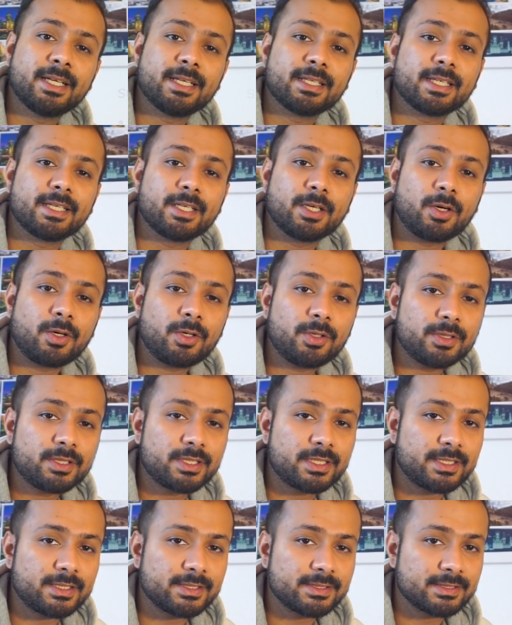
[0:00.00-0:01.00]
then all
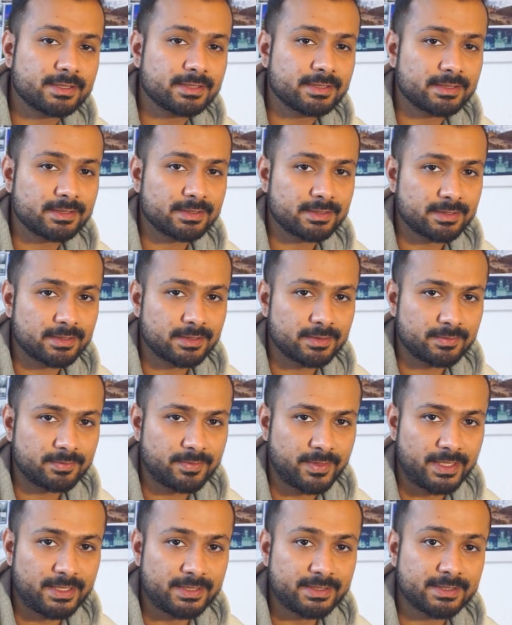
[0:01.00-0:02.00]
these
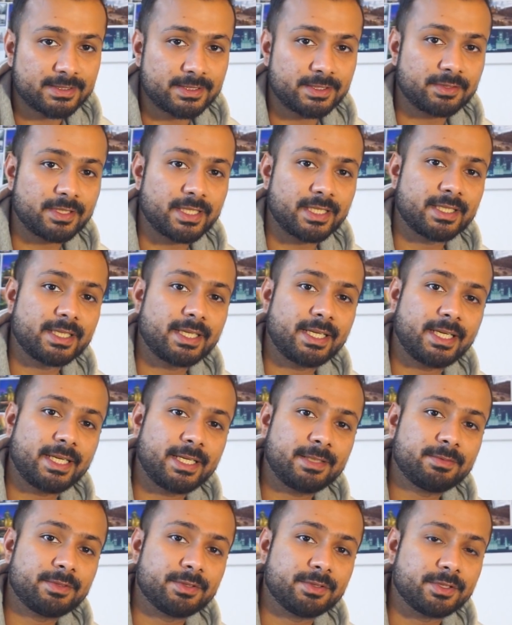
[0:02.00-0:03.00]
fees you can
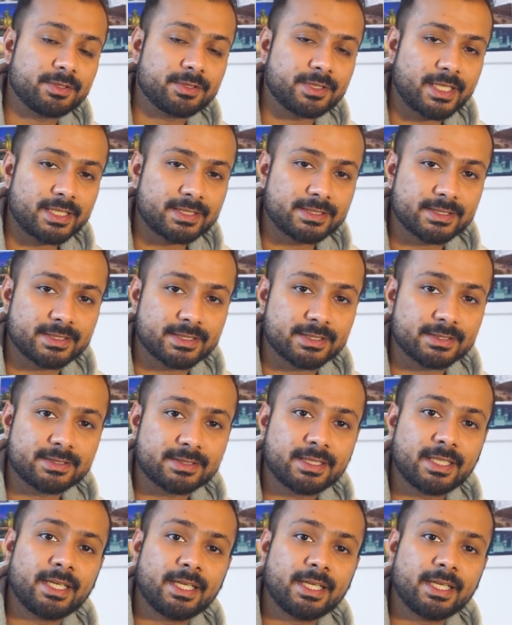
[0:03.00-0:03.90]
claim during your tax returns.